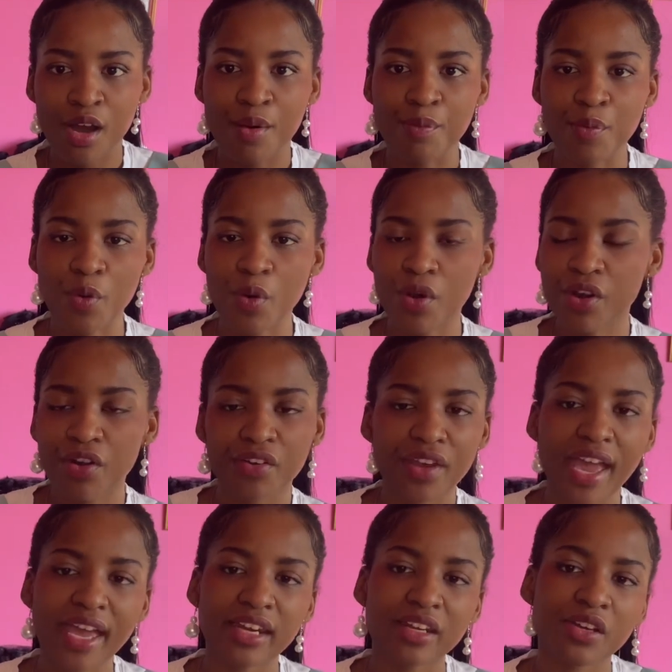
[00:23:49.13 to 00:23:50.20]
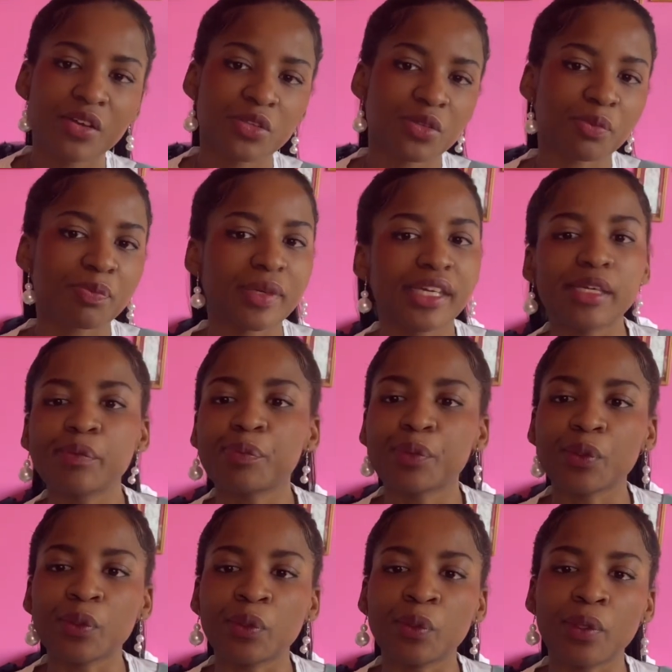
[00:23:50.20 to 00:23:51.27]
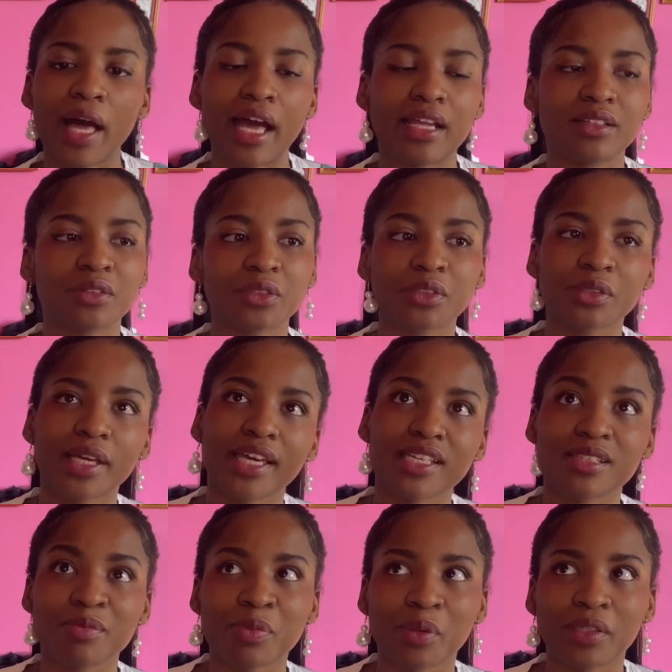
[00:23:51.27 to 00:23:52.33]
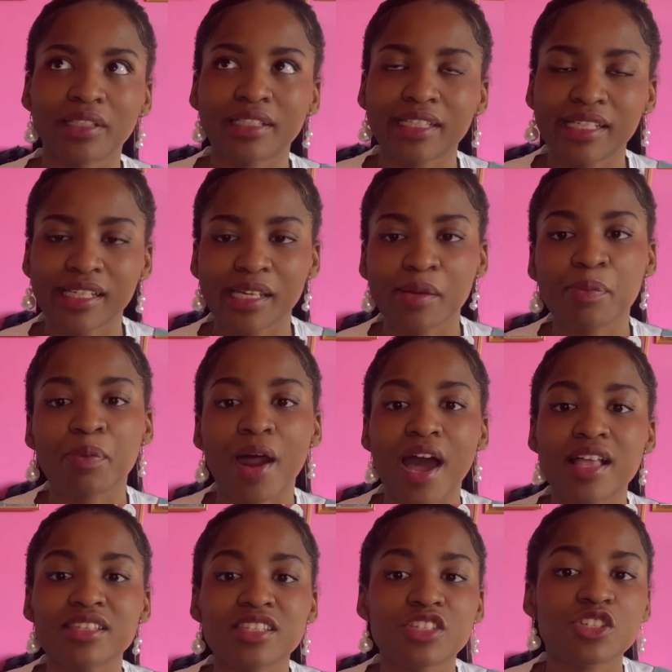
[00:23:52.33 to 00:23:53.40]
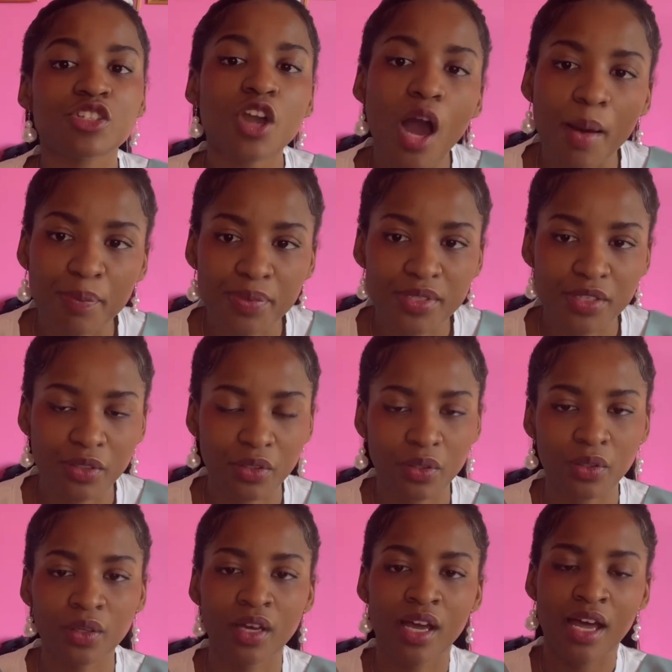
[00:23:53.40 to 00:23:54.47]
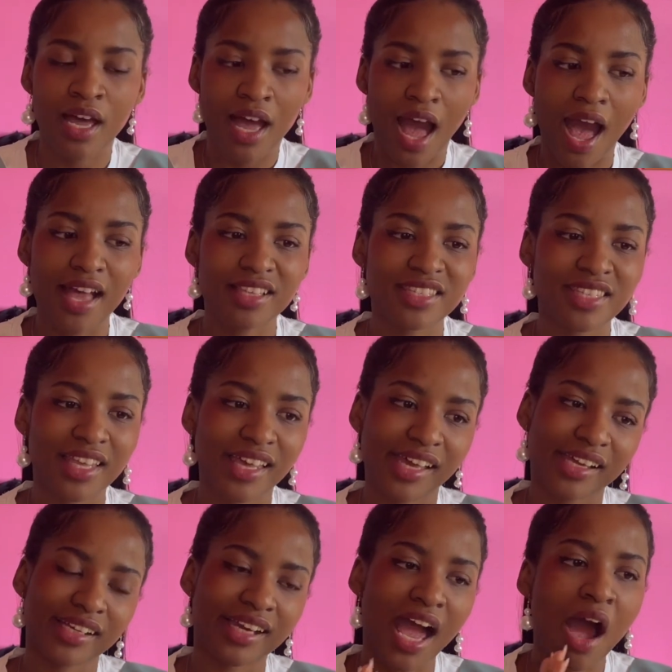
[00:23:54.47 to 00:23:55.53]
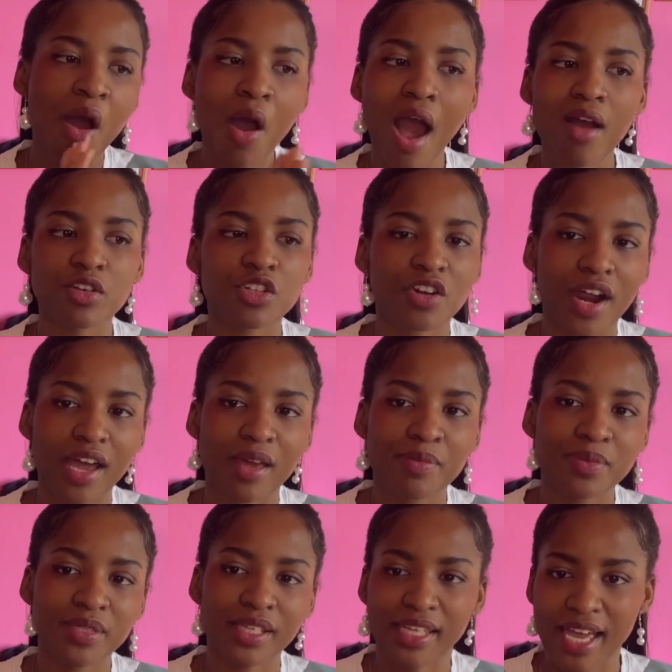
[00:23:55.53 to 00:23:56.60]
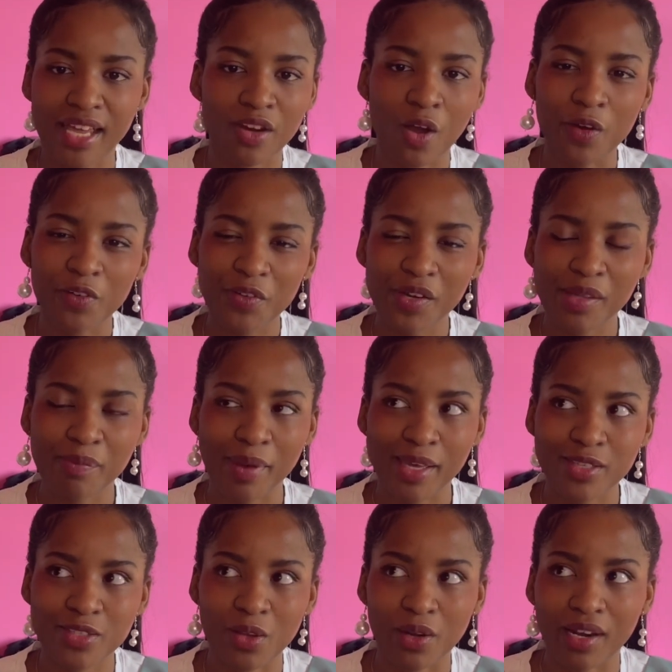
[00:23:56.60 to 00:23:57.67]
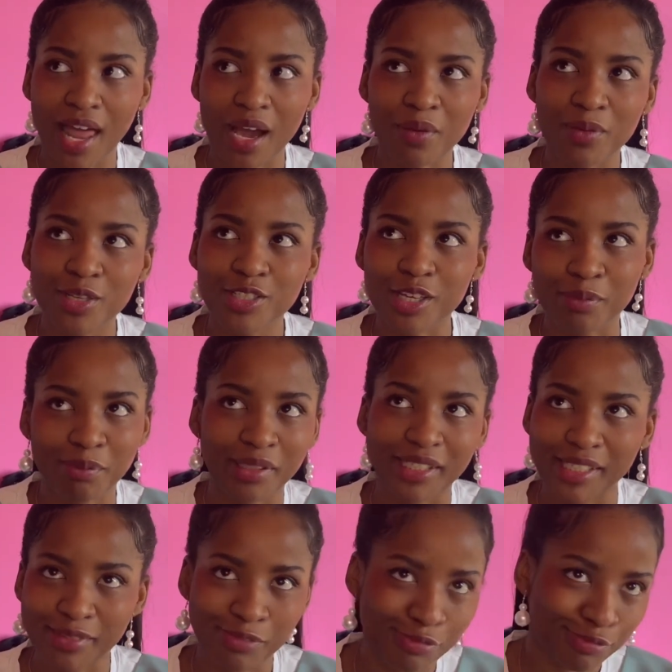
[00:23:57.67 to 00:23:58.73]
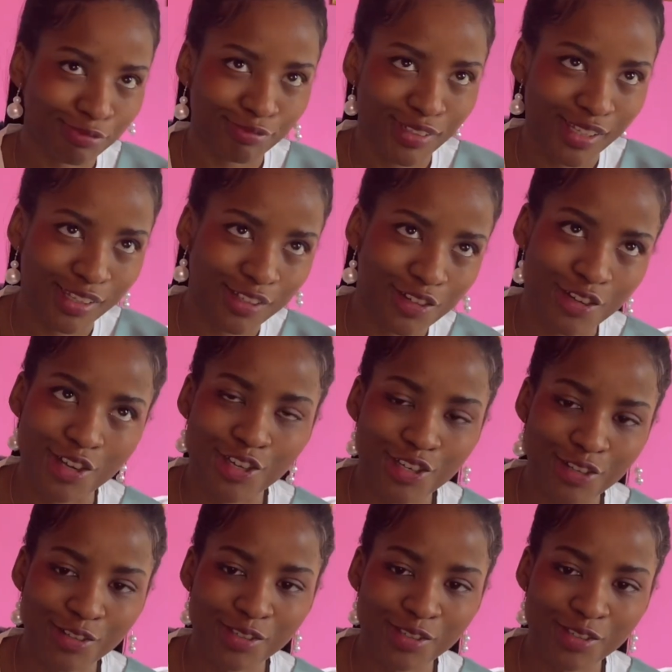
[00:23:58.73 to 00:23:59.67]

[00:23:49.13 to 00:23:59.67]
more creators or people, and also I guess importantly brands and shops. It's now our tribes again aren't really based on language and belief in the traditional